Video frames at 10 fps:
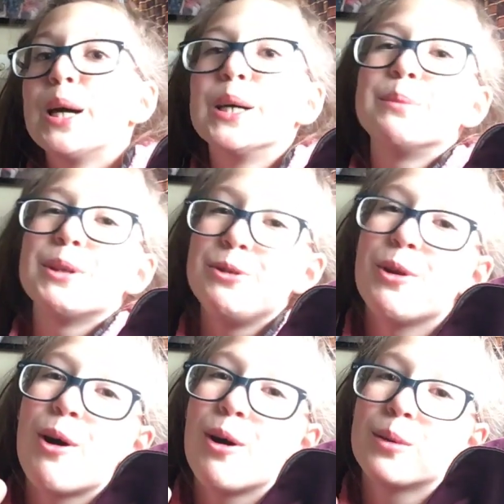um, my two
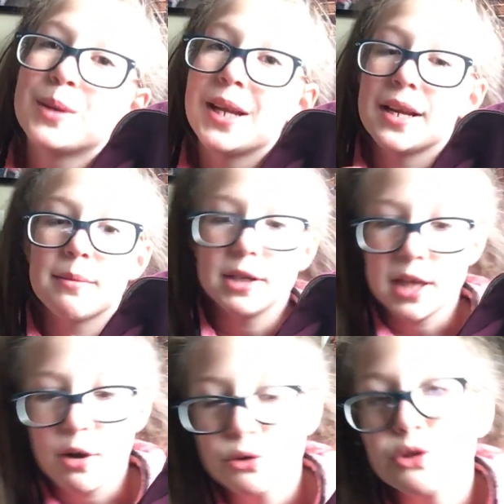dogs, and anybody
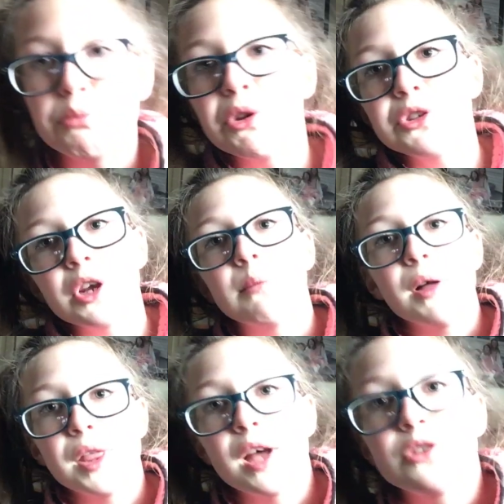else. So I'm really sorry about
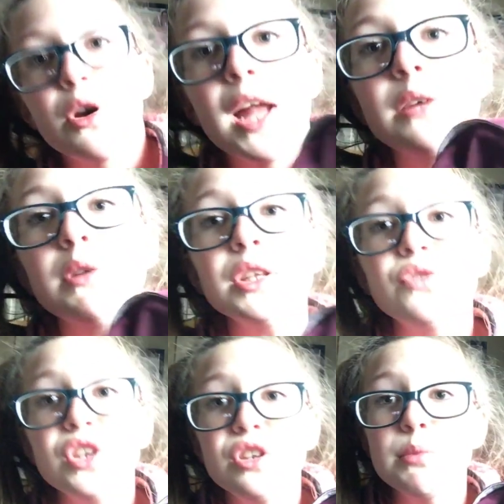that. So I don't want this
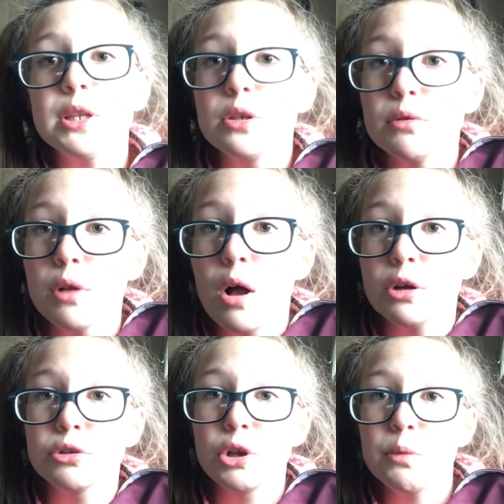video to be too long,
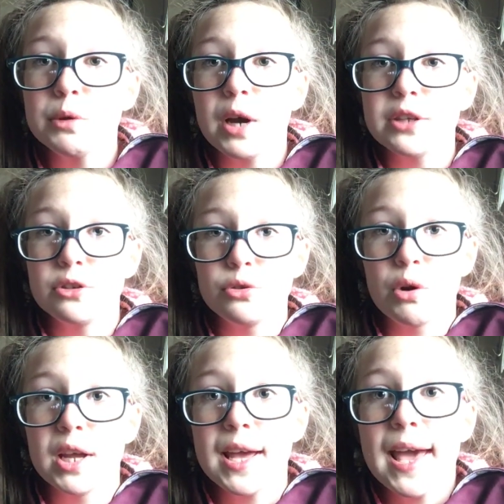so I hope you guys
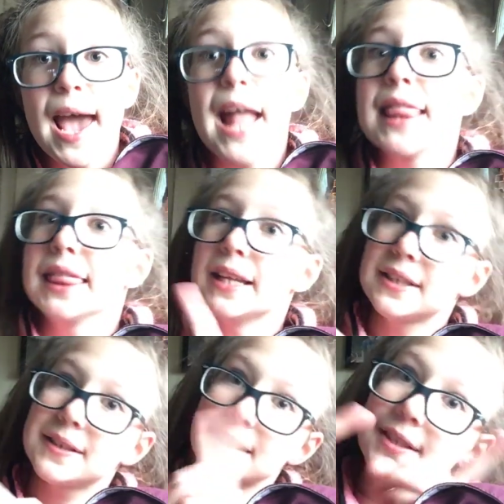enjoy, and let's
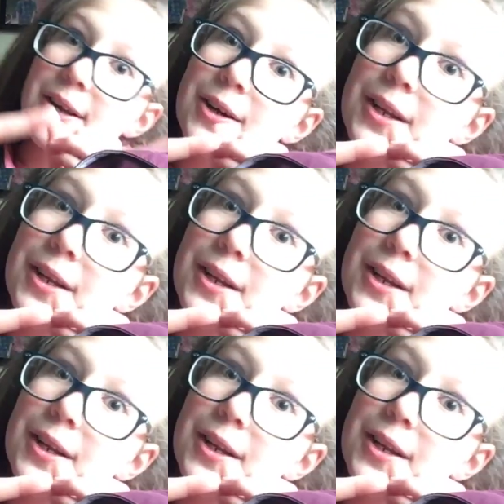just get started.